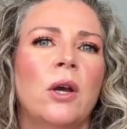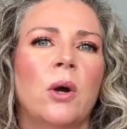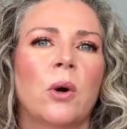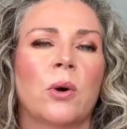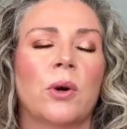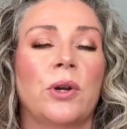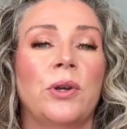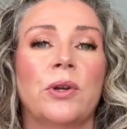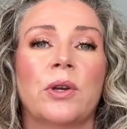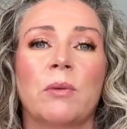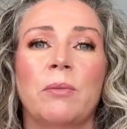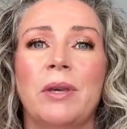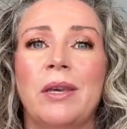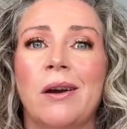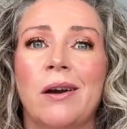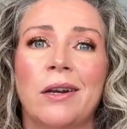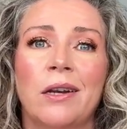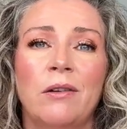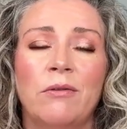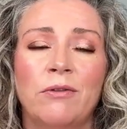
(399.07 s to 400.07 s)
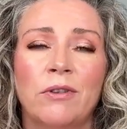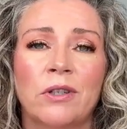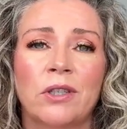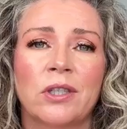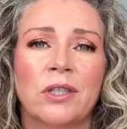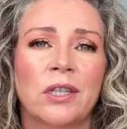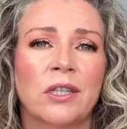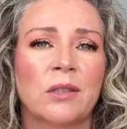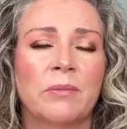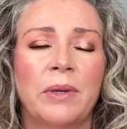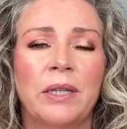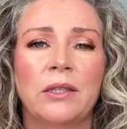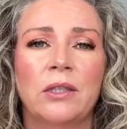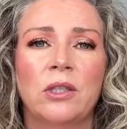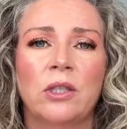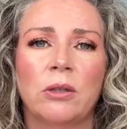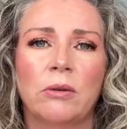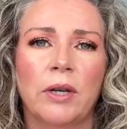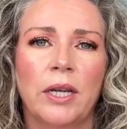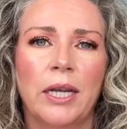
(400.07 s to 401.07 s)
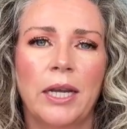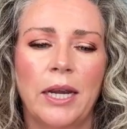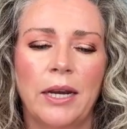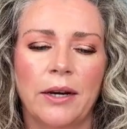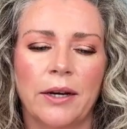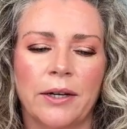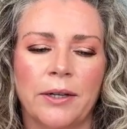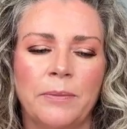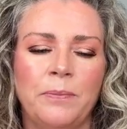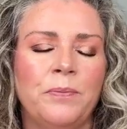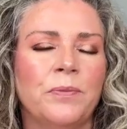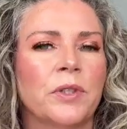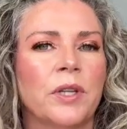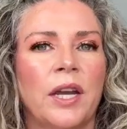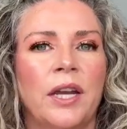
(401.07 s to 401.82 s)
or you could be on it for six months to a year,